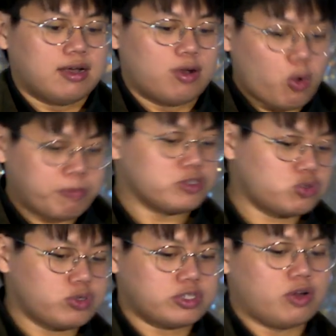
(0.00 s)
open
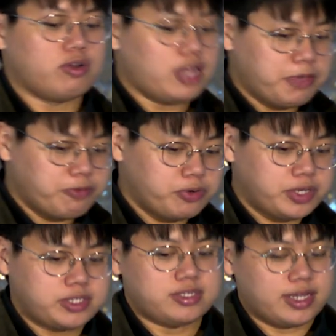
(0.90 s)
source kernel
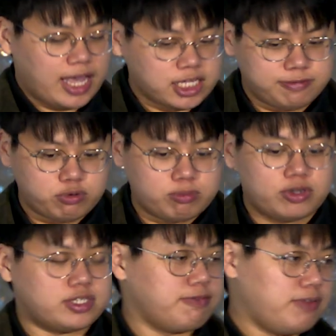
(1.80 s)
libraries like
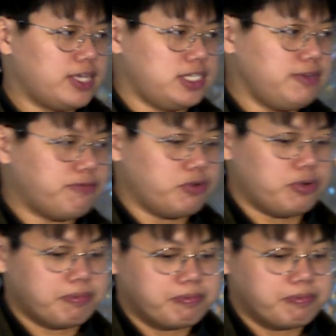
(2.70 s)
XFormers and FlashInfer.